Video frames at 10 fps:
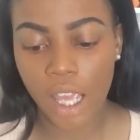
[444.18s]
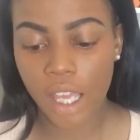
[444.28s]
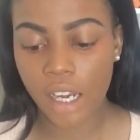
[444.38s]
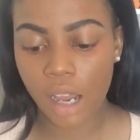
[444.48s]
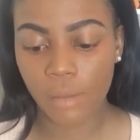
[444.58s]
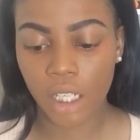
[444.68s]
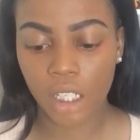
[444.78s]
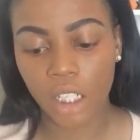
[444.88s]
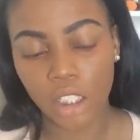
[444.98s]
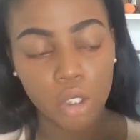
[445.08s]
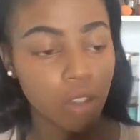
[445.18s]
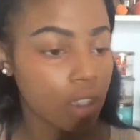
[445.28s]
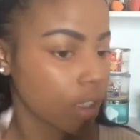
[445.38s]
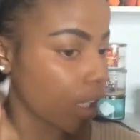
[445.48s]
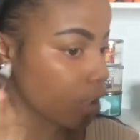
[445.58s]
and I'm going to use
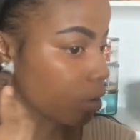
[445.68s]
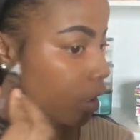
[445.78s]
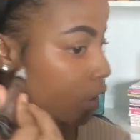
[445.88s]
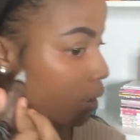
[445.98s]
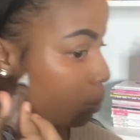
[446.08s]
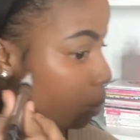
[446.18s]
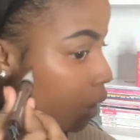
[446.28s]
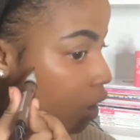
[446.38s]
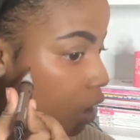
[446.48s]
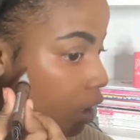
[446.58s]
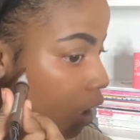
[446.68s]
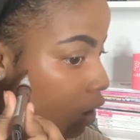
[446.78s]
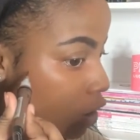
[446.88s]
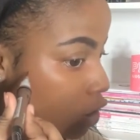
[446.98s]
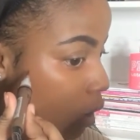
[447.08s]
this to contour. It's a pretty dark
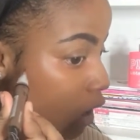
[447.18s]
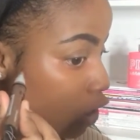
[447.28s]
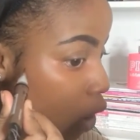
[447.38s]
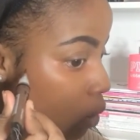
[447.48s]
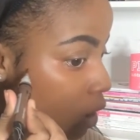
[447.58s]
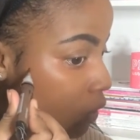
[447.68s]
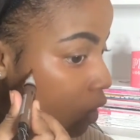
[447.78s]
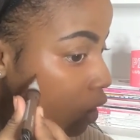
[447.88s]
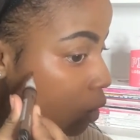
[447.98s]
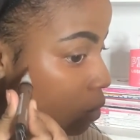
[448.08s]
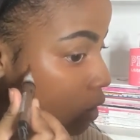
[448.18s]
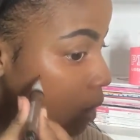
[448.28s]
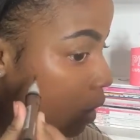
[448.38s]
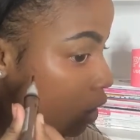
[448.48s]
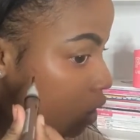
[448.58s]
color, so I don't even use
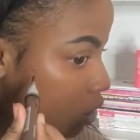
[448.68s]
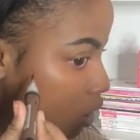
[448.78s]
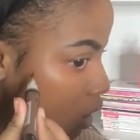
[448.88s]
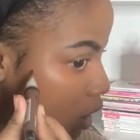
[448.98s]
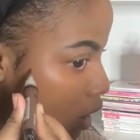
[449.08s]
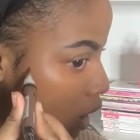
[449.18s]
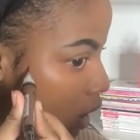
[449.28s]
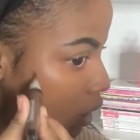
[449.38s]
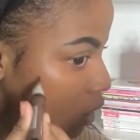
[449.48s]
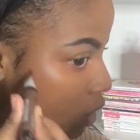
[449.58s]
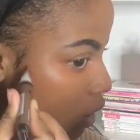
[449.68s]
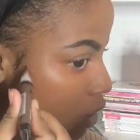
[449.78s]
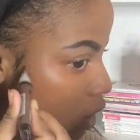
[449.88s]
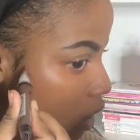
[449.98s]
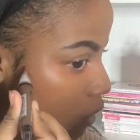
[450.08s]
that much. I
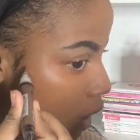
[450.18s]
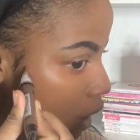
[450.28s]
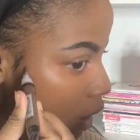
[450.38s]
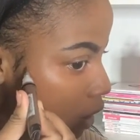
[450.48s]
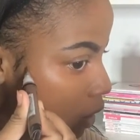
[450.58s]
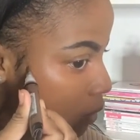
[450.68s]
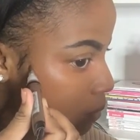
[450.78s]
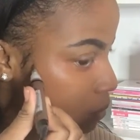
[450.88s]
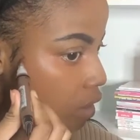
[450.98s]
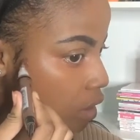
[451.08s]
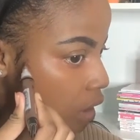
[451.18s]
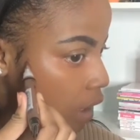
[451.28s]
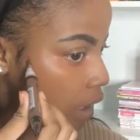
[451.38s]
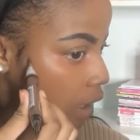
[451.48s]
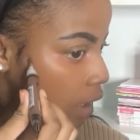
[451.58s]
literally start right here,
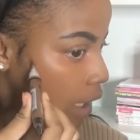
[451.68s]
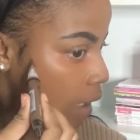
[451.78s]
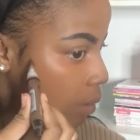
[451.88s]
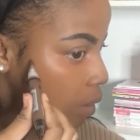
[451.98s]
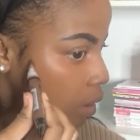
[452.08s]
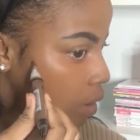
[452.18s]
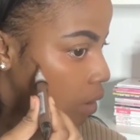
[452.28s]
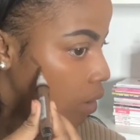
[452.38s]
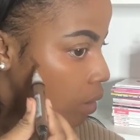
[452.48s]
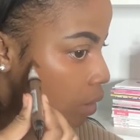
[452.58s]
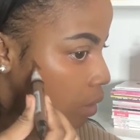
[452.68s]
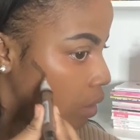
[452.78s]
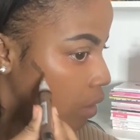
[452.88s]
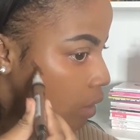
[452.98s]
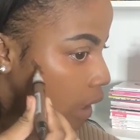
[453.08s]
and I will go
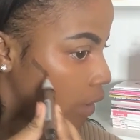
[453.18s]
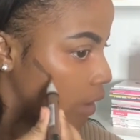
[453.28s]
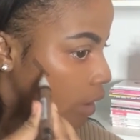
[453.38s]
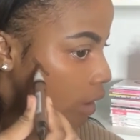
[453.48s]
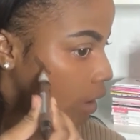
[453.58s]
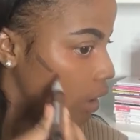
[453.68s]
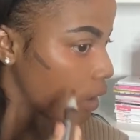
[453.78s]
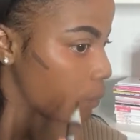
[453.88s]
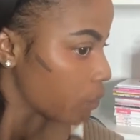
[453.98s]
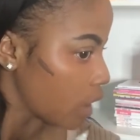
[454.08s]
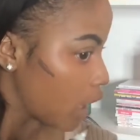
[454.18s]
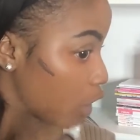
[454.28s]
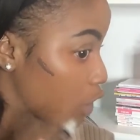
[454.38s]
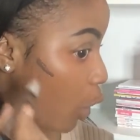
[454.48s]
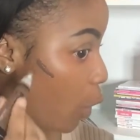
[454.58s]
down like that. And
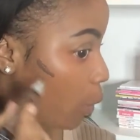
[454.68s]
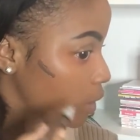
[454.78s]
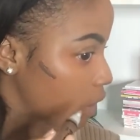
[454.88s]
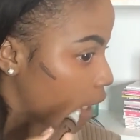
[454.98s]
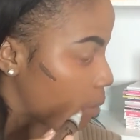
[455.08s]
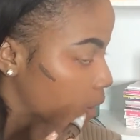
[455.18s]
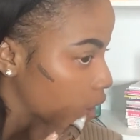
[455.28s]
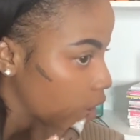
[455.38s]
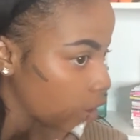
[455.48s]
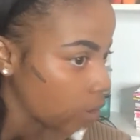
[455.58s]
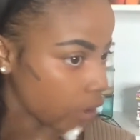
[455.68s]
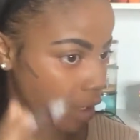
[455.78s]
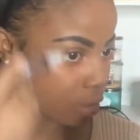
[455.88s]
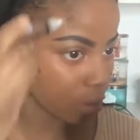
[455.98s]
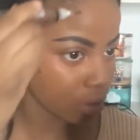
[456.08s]
I don't see how much I
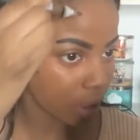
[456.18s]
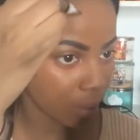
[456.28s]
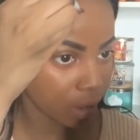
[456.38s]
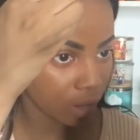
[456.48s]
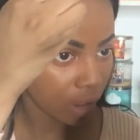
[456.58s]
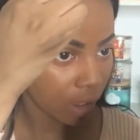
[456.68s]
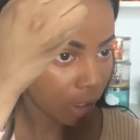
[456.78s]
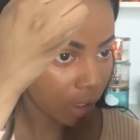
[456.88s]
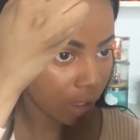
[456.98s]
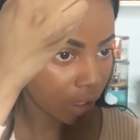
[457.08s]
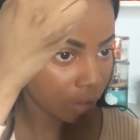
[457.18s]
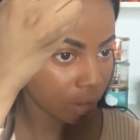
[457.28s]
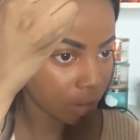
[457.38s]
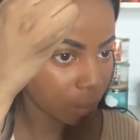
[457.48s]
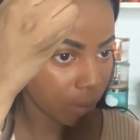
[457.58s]
don't use that much. And
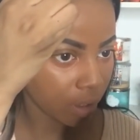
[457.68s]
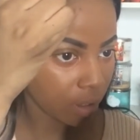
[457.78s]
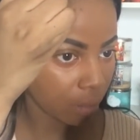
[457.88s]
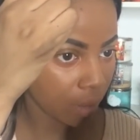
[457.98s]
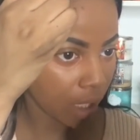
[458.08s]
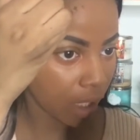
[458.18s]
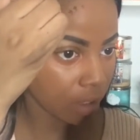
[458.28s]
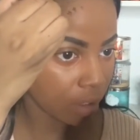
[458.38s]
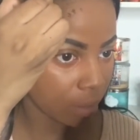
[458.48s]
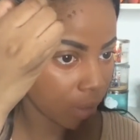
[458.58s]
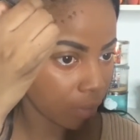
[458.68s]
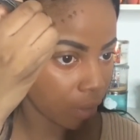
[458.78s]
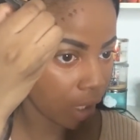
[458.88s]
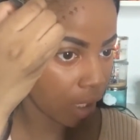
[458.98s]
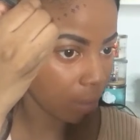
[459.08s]
I'll just put some dots on my
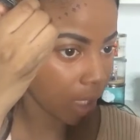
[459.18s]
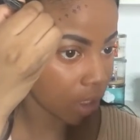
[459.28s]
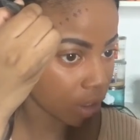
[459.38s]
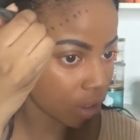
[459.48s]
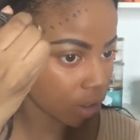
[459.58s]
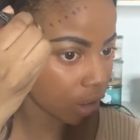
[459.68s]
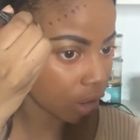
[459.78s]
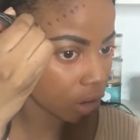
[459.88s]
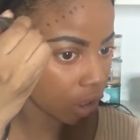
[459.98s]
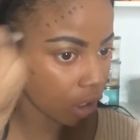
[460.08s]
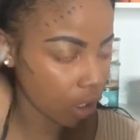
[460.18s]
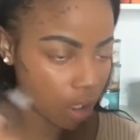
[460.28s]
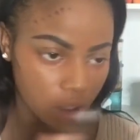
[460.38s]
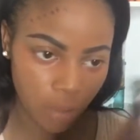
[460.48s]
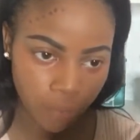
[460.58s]
forehead because this is such a dark
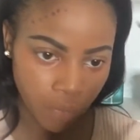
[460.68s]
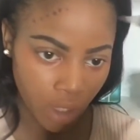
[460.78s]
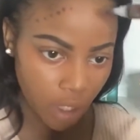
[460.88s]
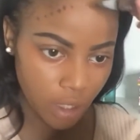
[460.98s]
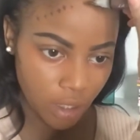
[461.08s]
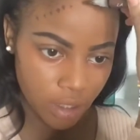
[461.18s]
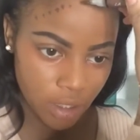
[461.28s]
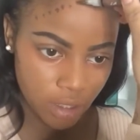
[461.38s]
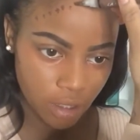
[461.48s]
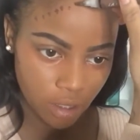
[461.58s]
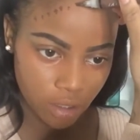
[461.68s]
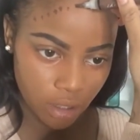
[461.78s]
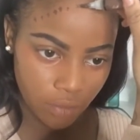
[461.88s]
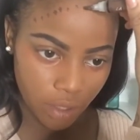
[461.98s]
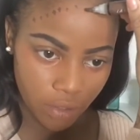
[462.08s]
color. And these concealers
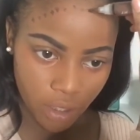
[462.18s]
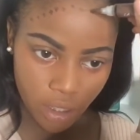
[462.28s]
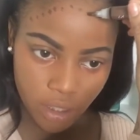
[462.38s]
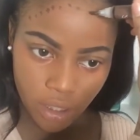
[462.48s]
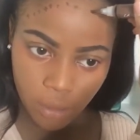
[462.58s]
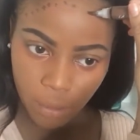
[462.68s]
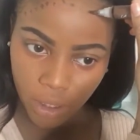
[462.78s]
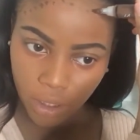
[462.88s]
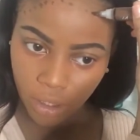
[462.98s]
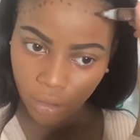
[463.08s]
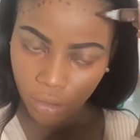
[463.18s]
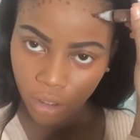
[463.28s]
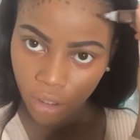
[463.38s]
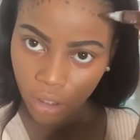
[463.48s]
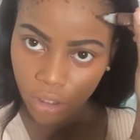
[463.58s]
are very easy to blend out,
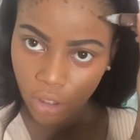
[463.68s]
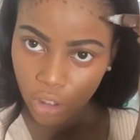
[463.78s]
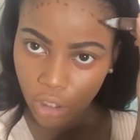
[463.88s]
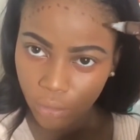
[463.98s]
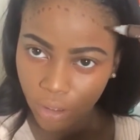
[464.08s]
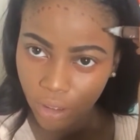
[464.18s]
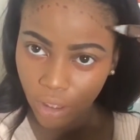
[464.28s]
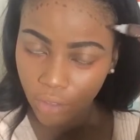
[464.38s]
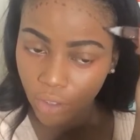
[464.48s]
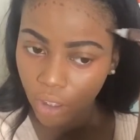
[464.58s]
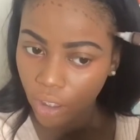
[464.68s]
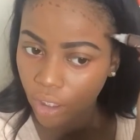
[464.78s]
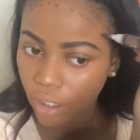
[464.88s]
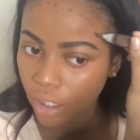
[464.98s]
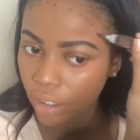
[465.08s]
so you don't really even
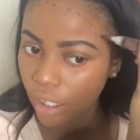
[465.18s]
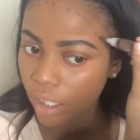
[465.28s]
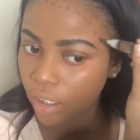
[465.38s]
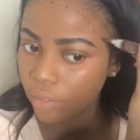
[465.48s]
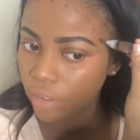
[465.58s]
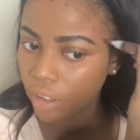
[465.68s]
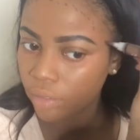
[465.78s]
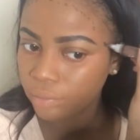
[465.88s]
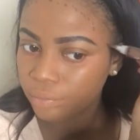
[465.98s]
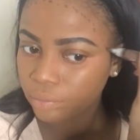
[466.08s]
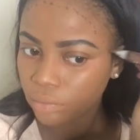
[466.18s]
need a lot of it.